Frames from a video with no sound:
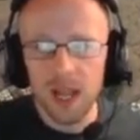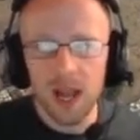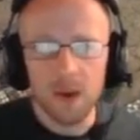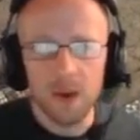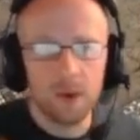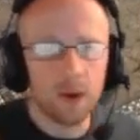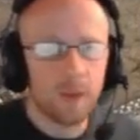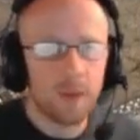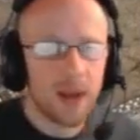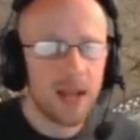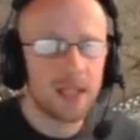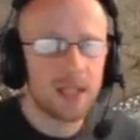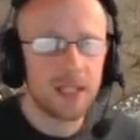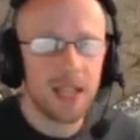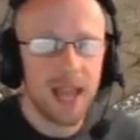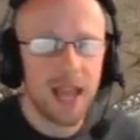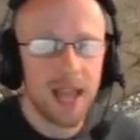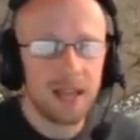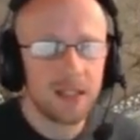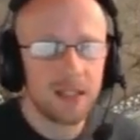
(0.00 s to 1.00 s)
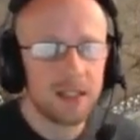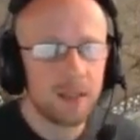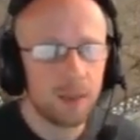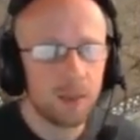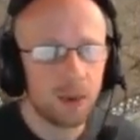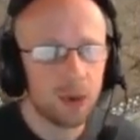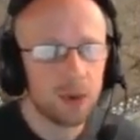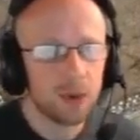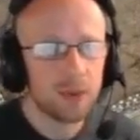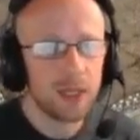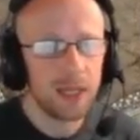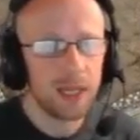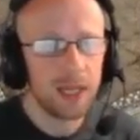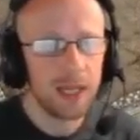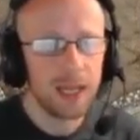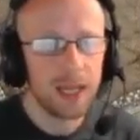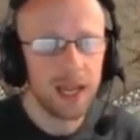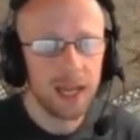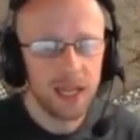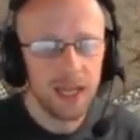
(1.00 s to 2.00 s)
and we're about to end deployment
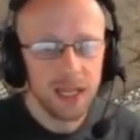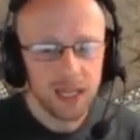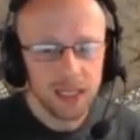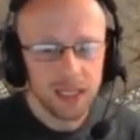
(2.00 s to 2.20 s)
here.